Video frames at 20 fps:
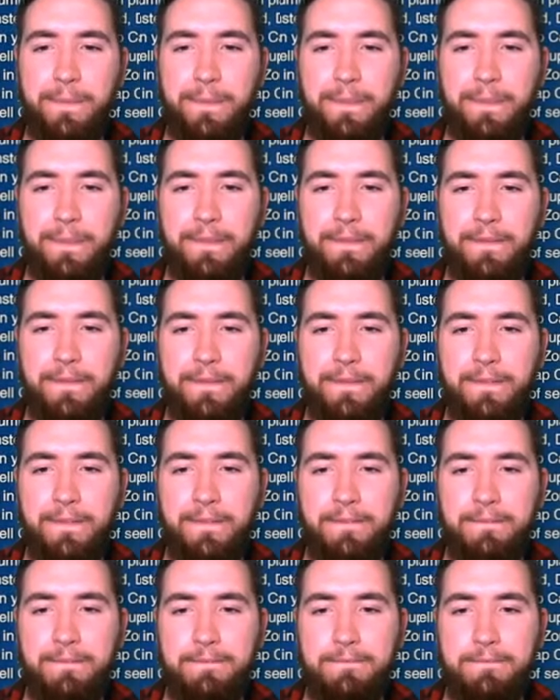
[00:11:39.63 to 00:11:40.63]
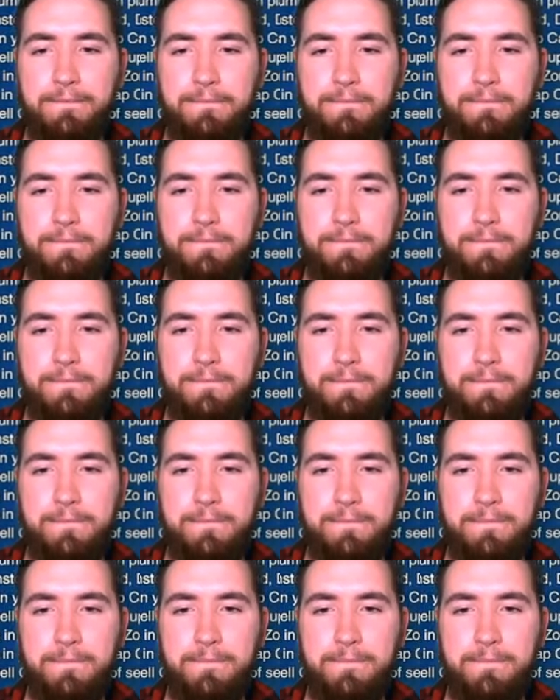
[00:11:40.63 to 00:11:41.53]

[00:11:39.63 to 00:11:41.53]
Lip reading: (silence)